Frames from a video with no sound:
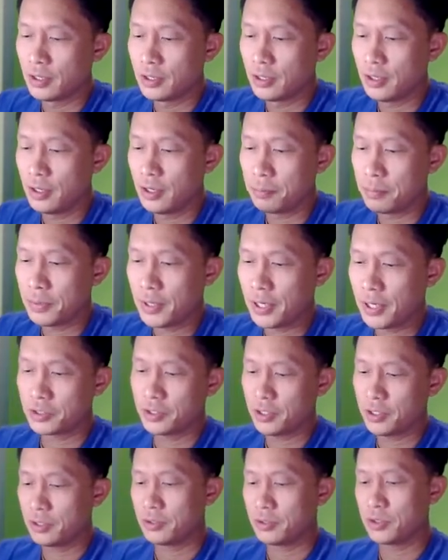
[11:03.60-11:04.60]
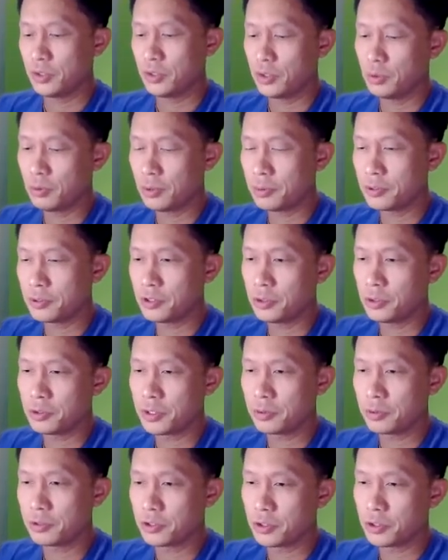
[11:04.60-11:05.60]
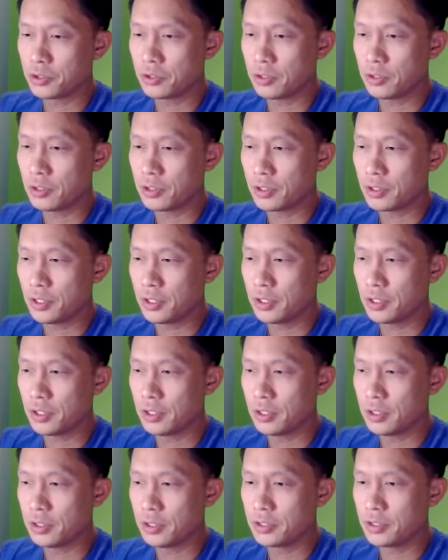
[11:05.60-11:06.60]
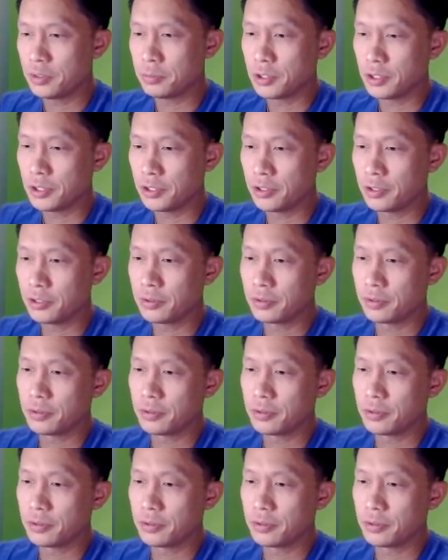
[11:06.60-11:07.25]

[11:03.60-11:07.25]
up, actually. So what I'm going to do is I'm going to turn on a simulator.